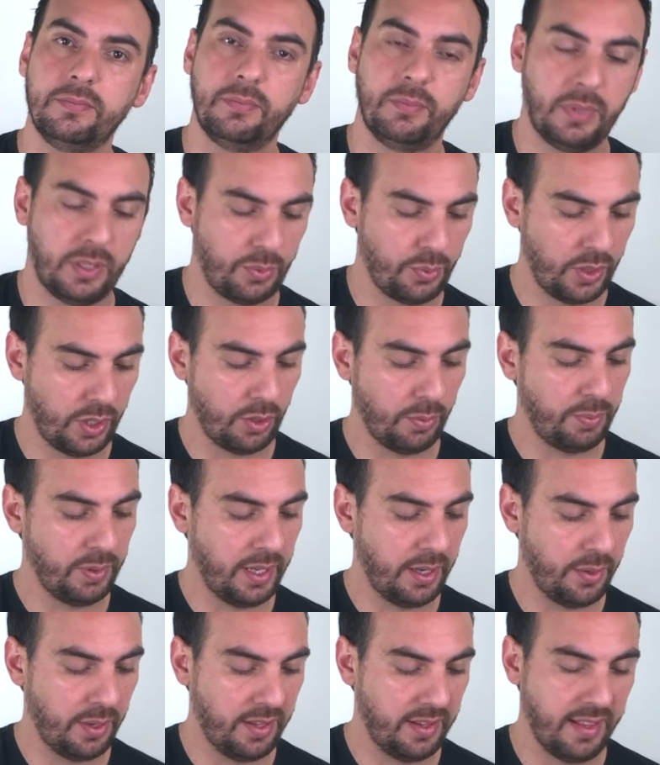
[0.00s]
But we don't
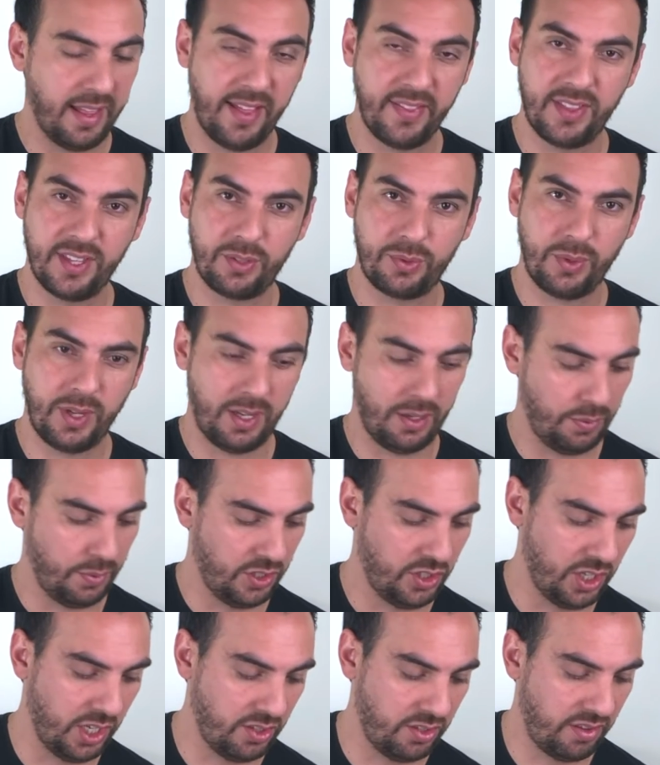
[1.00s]
play it this way, we
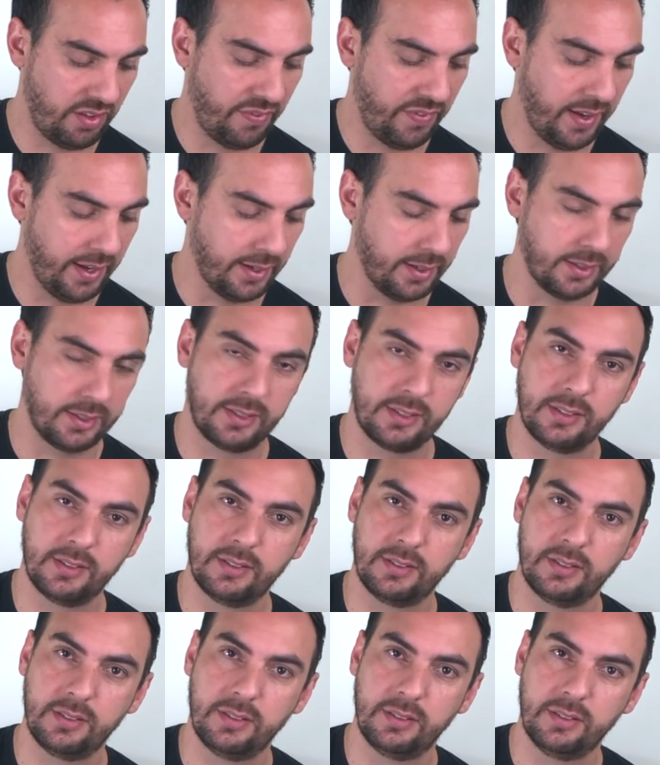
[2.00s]
change the fingers. G